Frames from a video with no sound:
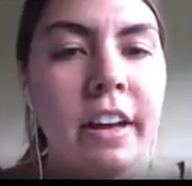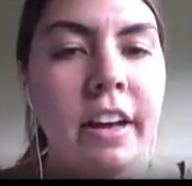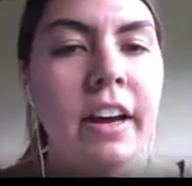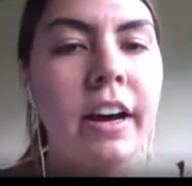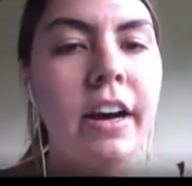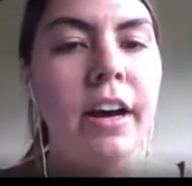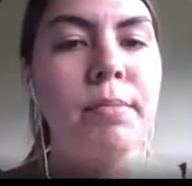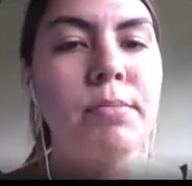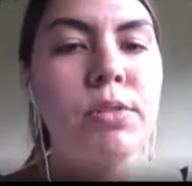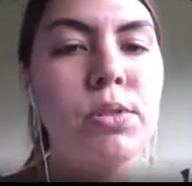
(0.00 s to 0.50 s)

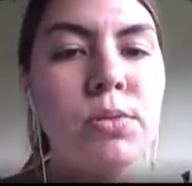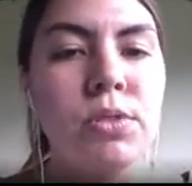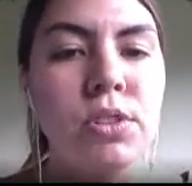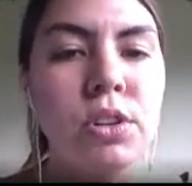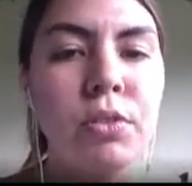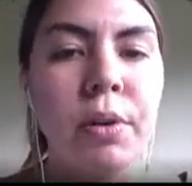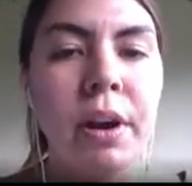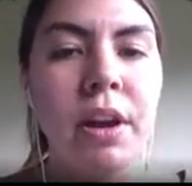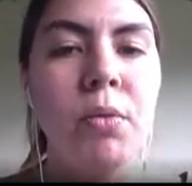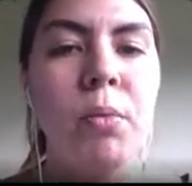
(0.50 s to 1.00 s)
Um, so
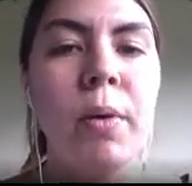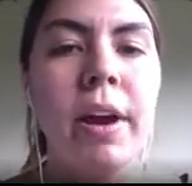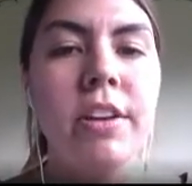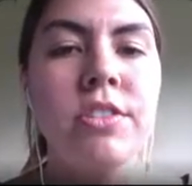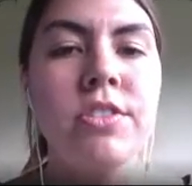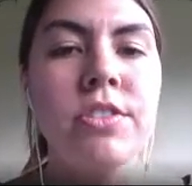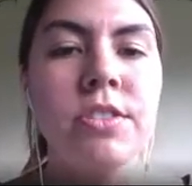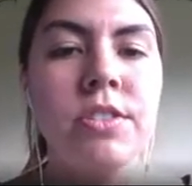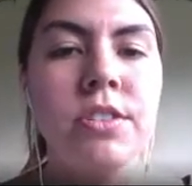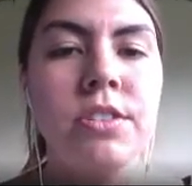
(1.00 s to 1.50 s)
it's a great
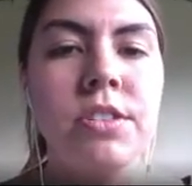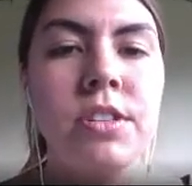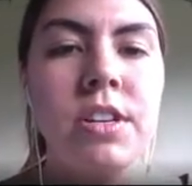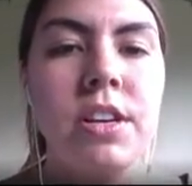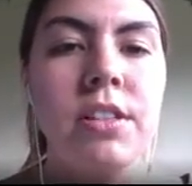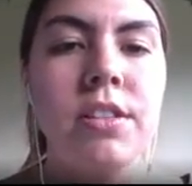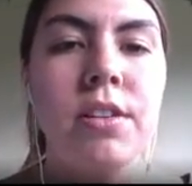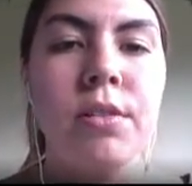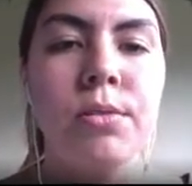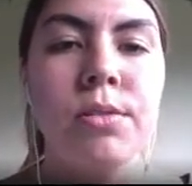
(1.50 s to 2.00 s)
way just to
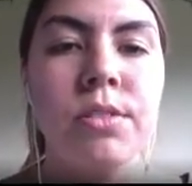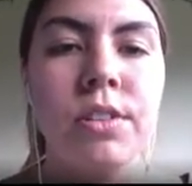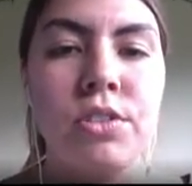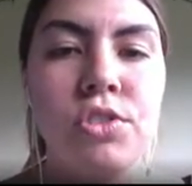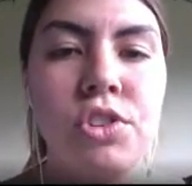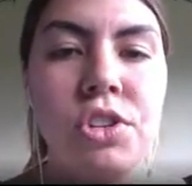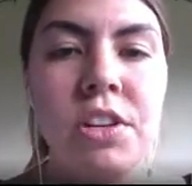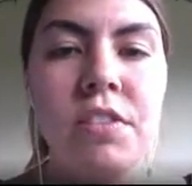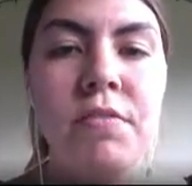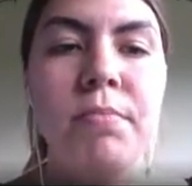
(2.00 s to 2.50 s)
see those
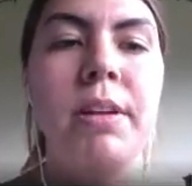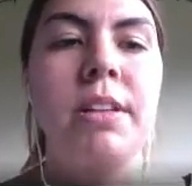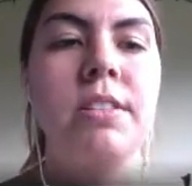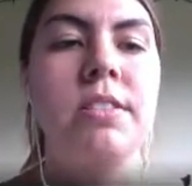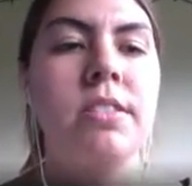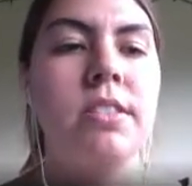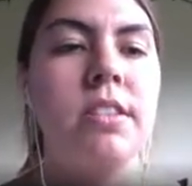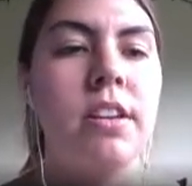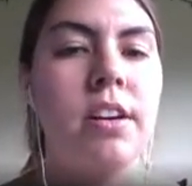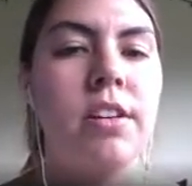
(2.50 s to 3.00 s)

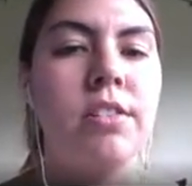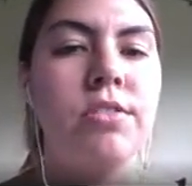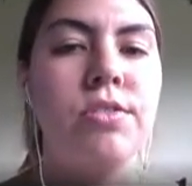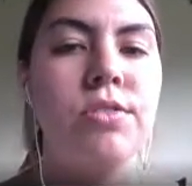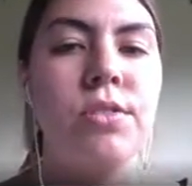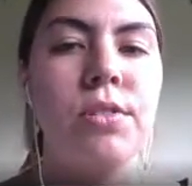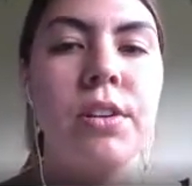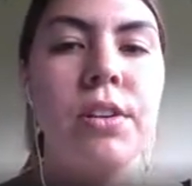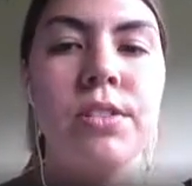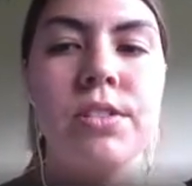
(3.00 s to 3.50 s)
achievements that our
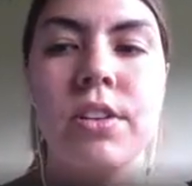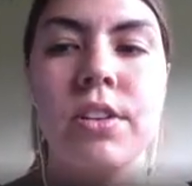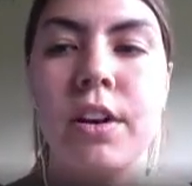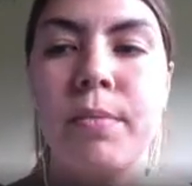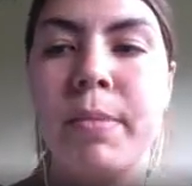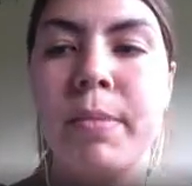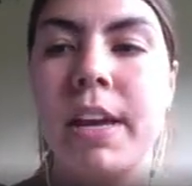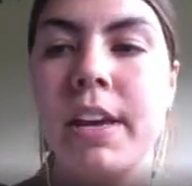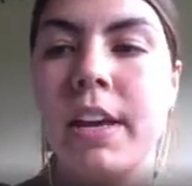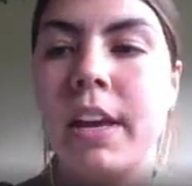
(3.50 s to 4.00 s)
students
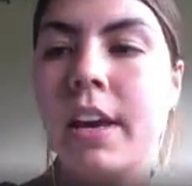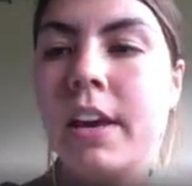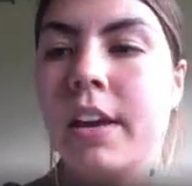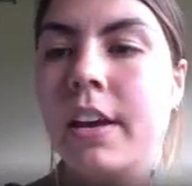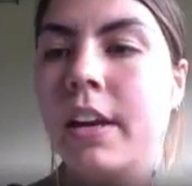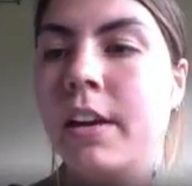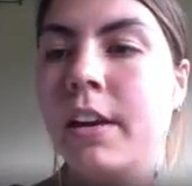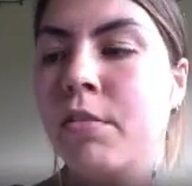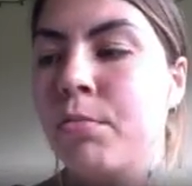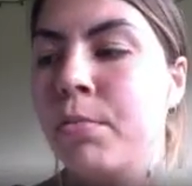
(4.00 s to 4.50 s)
are
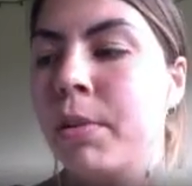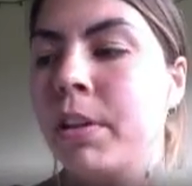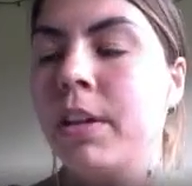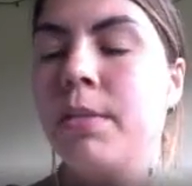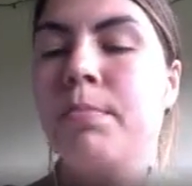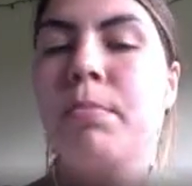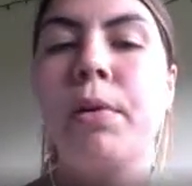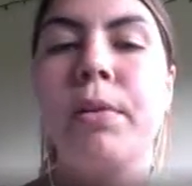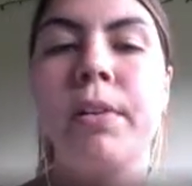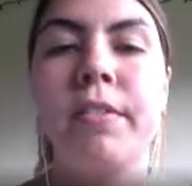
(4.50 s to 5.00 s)
making, and it
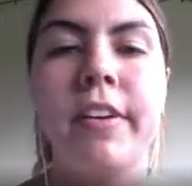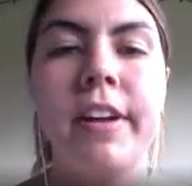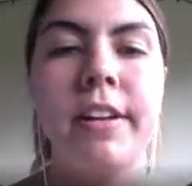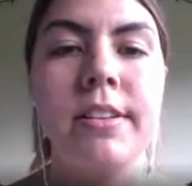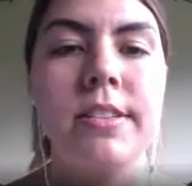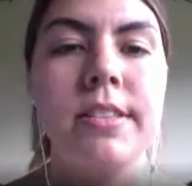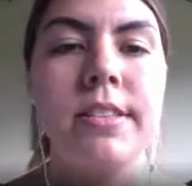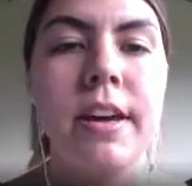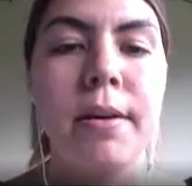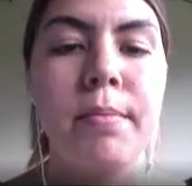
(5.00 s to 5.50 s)
really
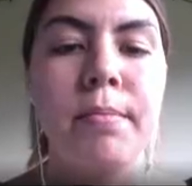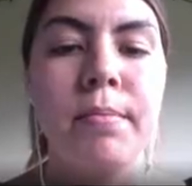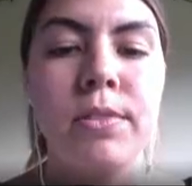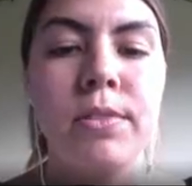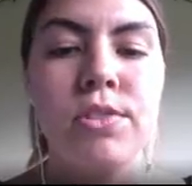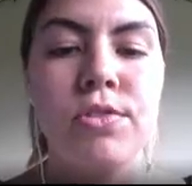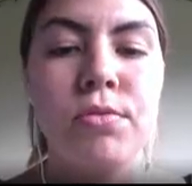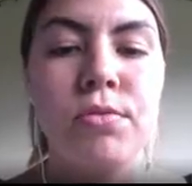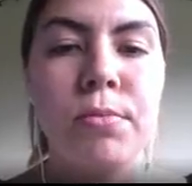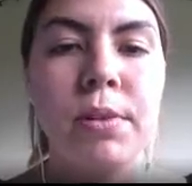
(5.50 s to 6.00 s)
motivates
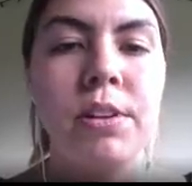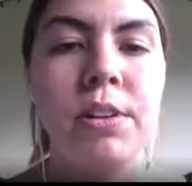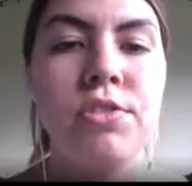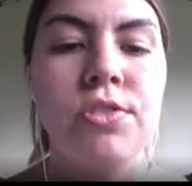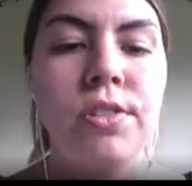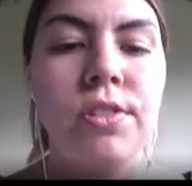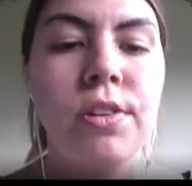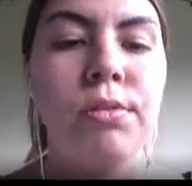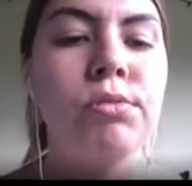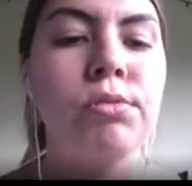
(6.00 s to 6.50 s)
them to
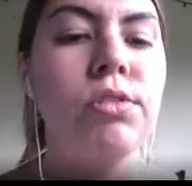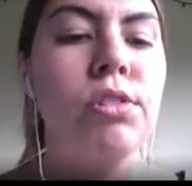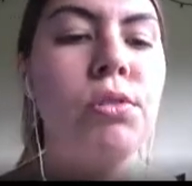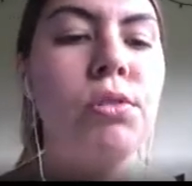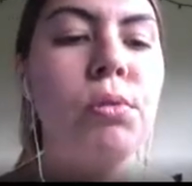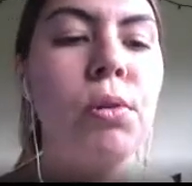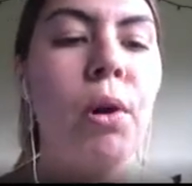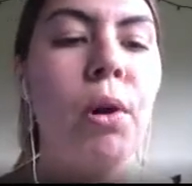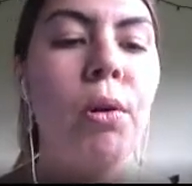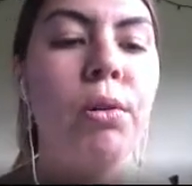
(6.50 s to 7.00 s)
reach those
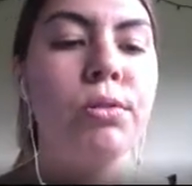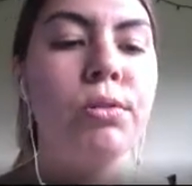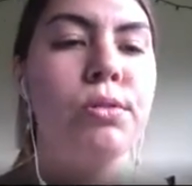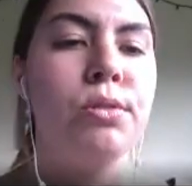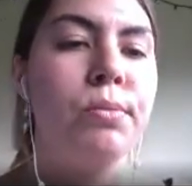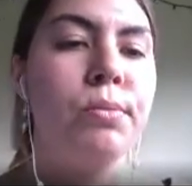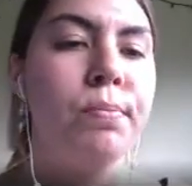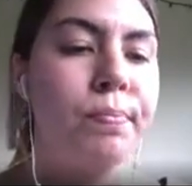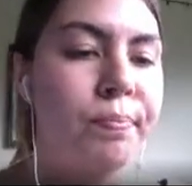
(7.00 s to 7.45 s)
new goals.